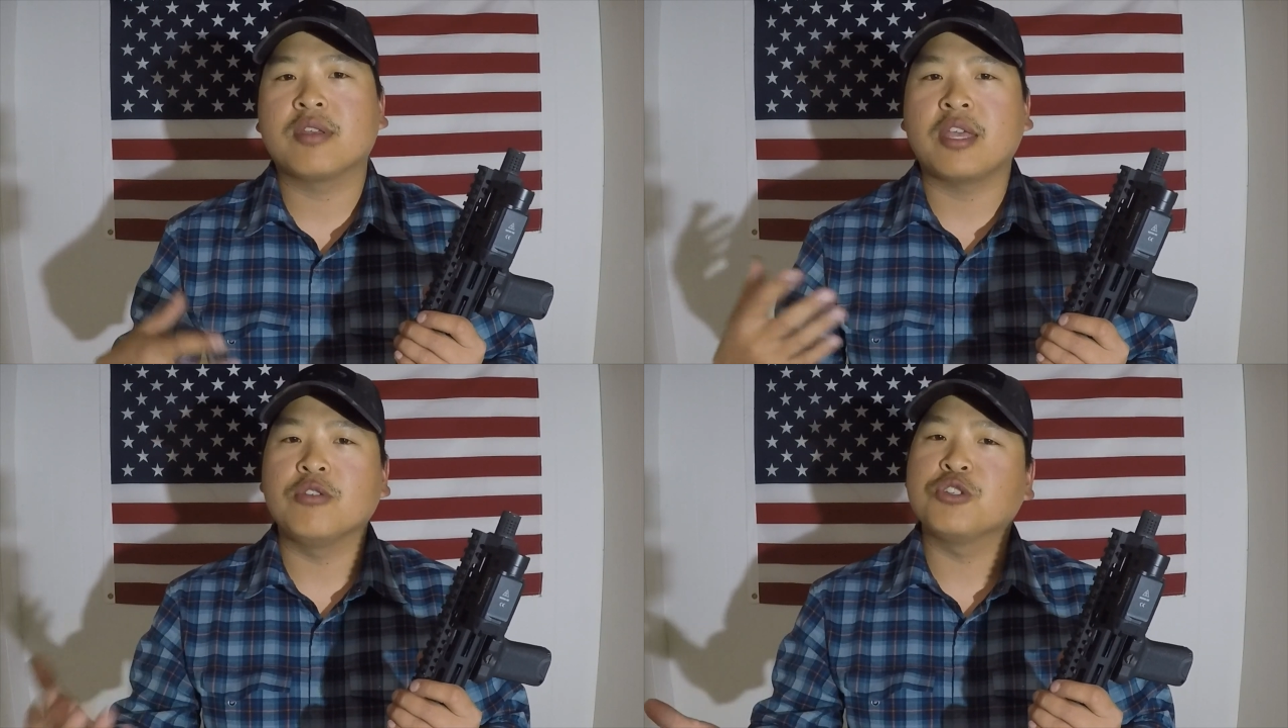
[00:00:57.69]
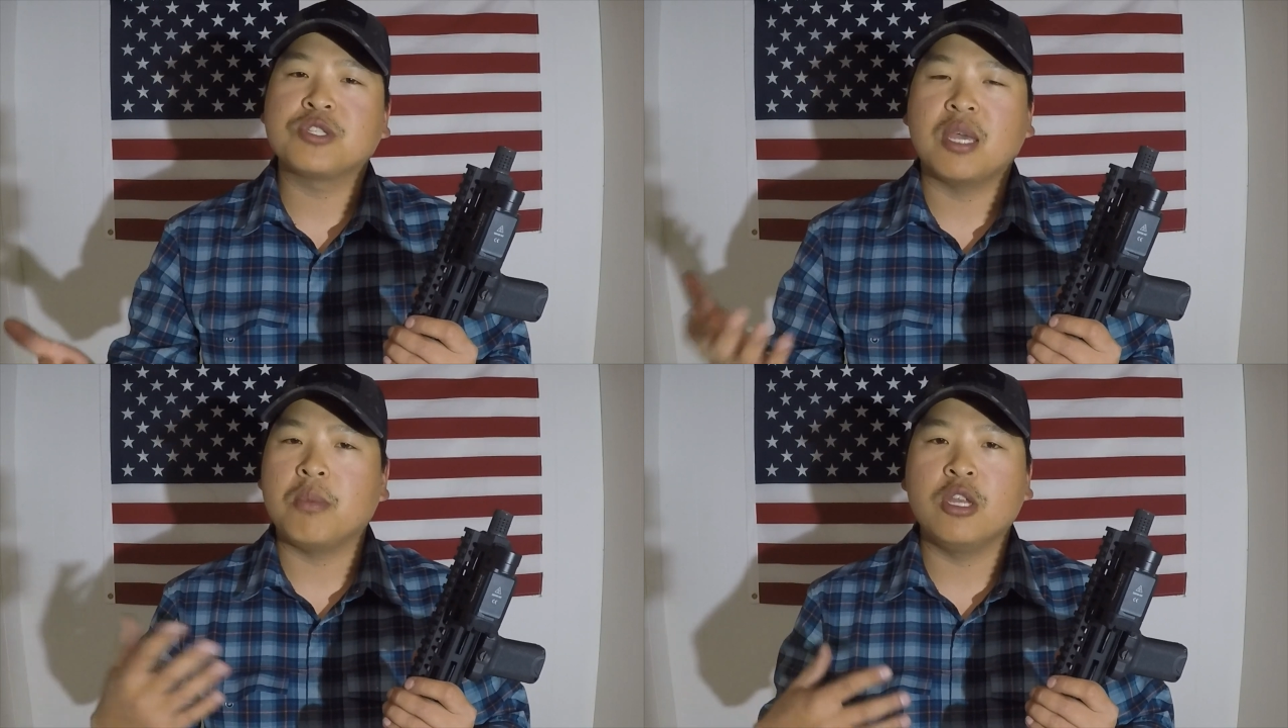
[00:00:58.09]
Can you just
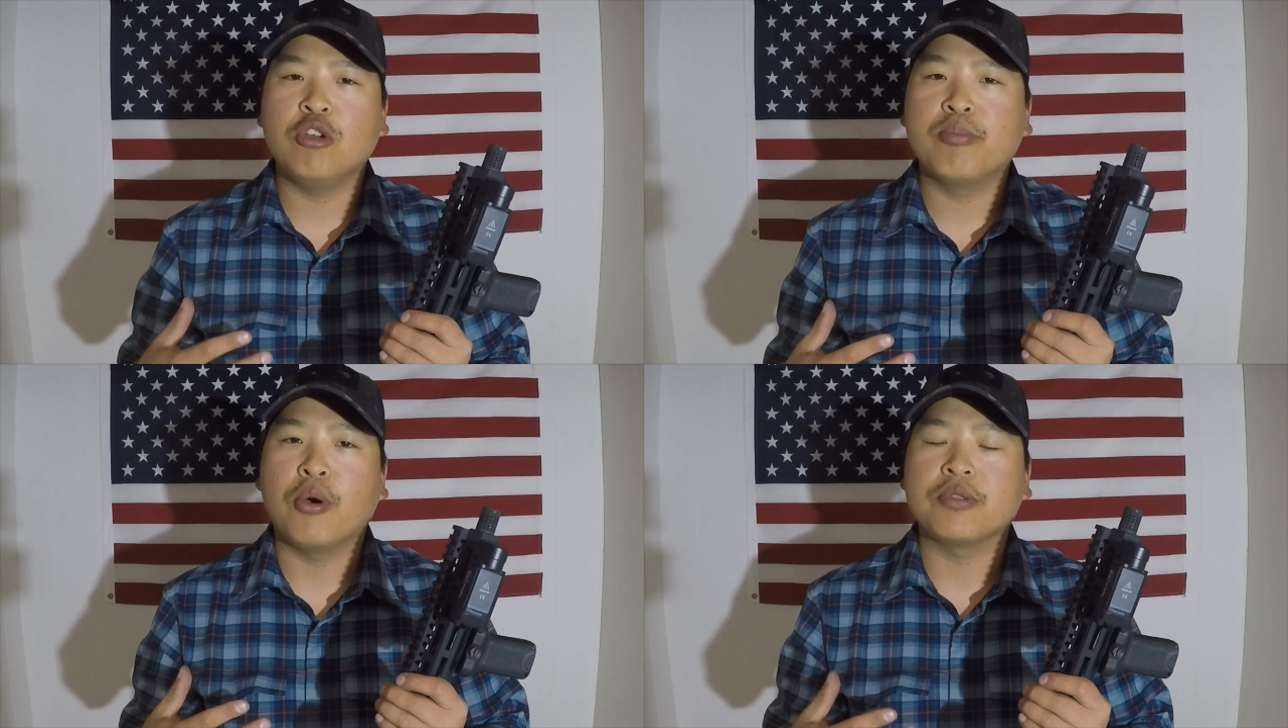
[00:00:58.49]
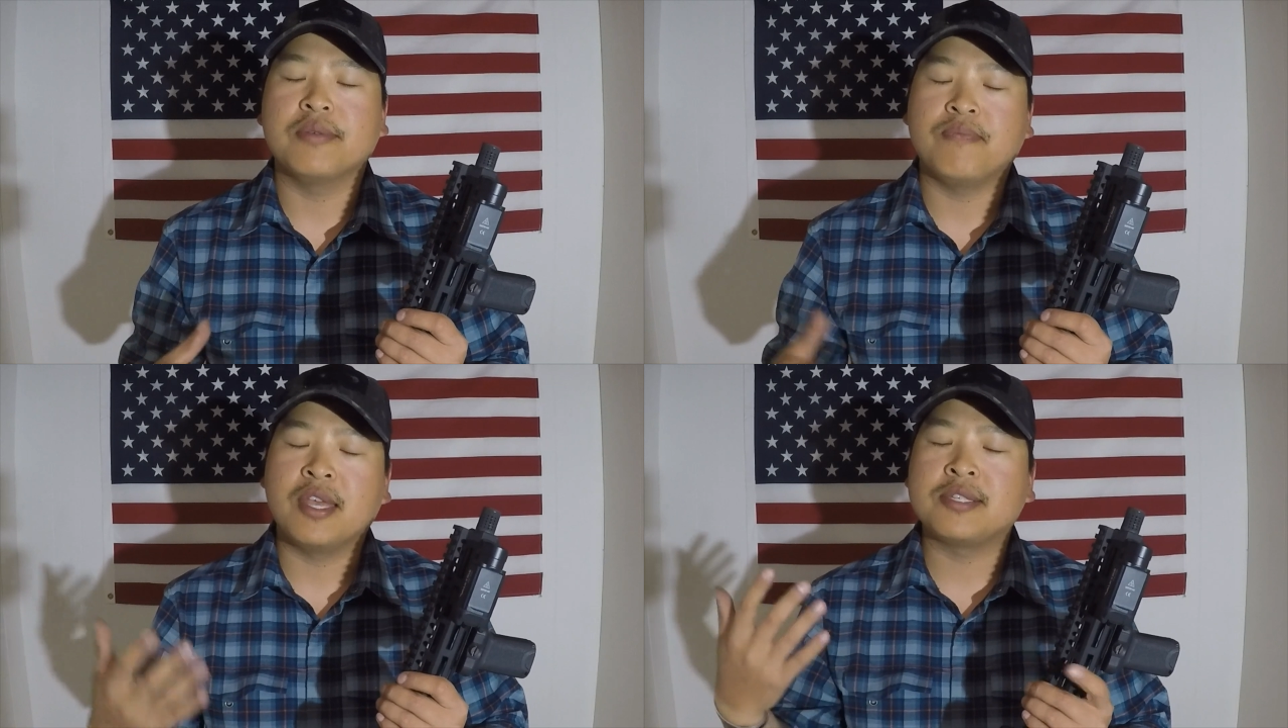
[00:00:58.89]
send me a new bolt?
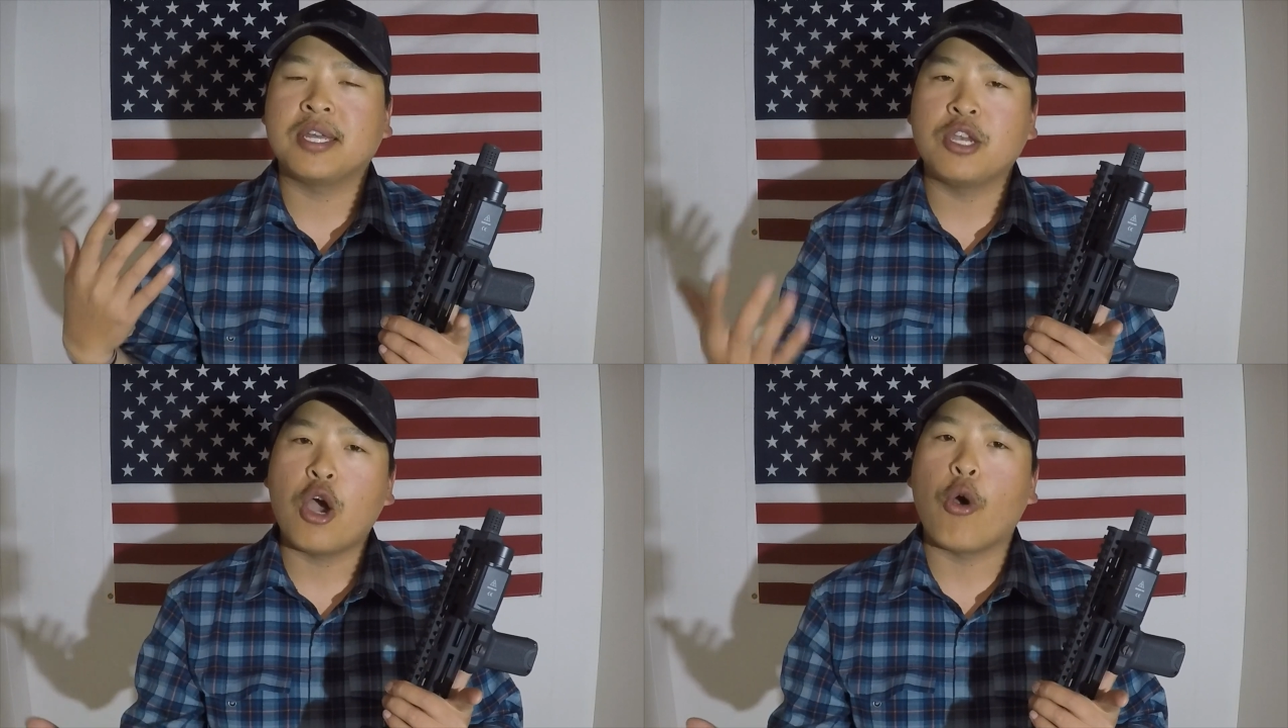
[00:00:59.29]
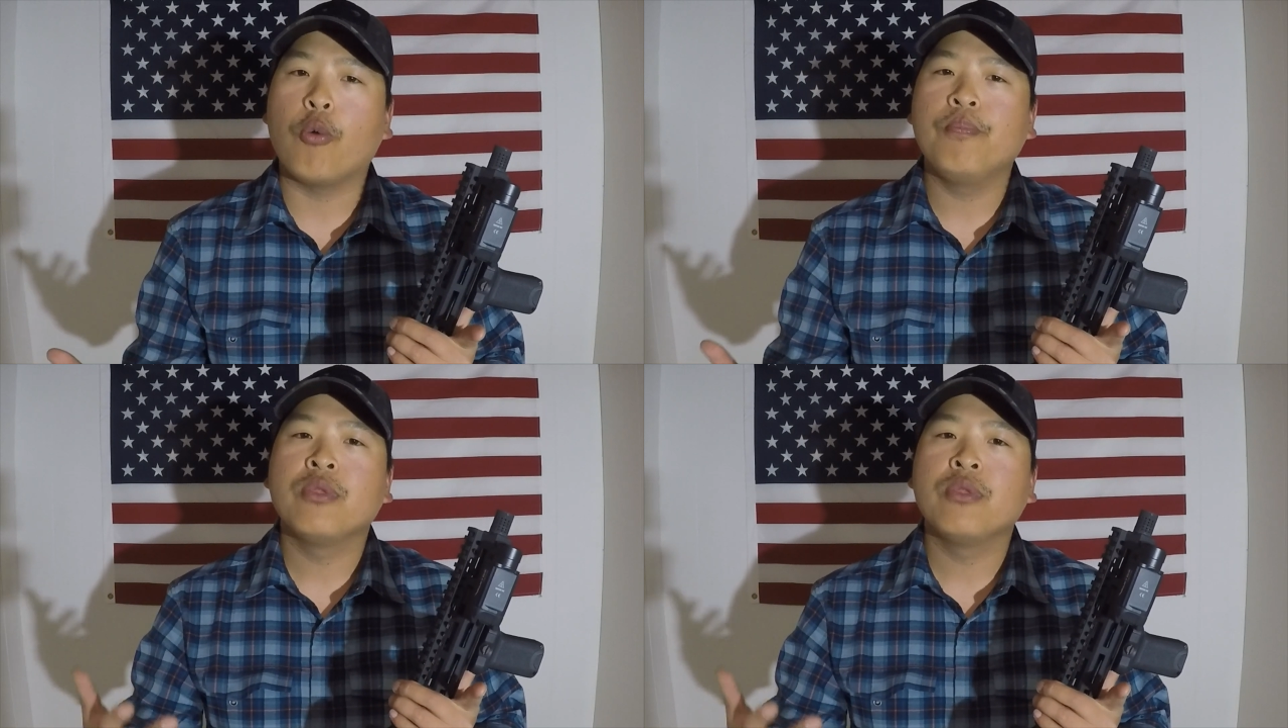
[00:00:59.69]
And they said no,